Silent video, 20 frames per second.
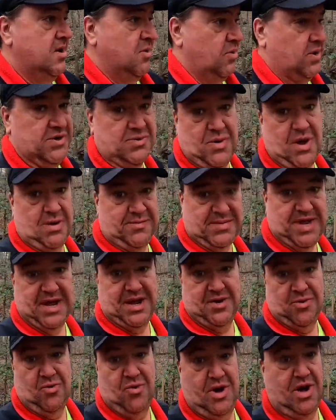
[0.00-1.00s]
The reason why I'm
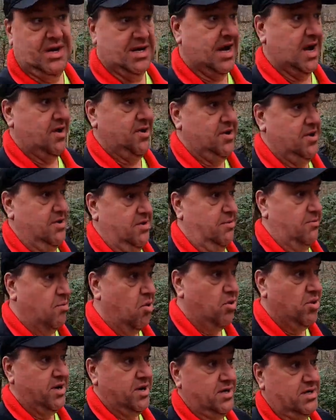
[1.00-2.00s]
taking a walk out here in the
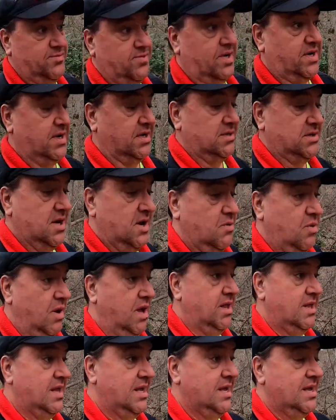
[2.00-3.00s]
morning is because,
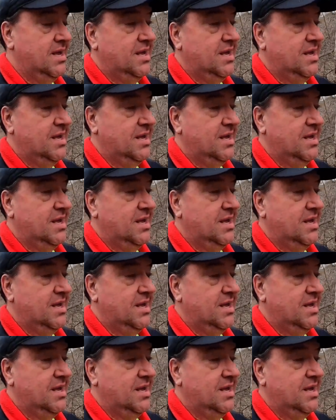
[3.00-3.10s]
well,